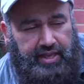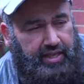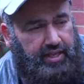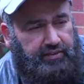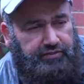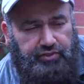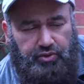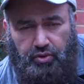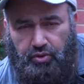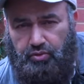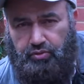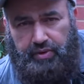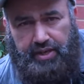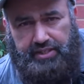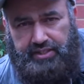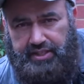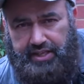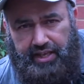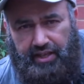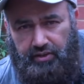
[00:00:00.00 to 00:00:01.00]
And if you're
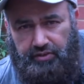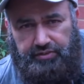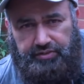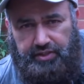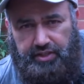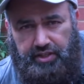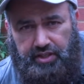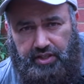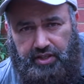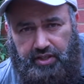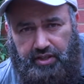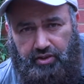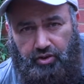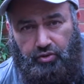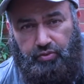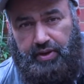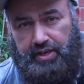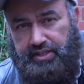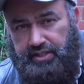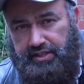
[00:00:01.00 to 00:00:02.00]
already healthy,
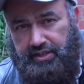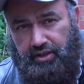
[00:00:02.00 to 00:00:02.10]
already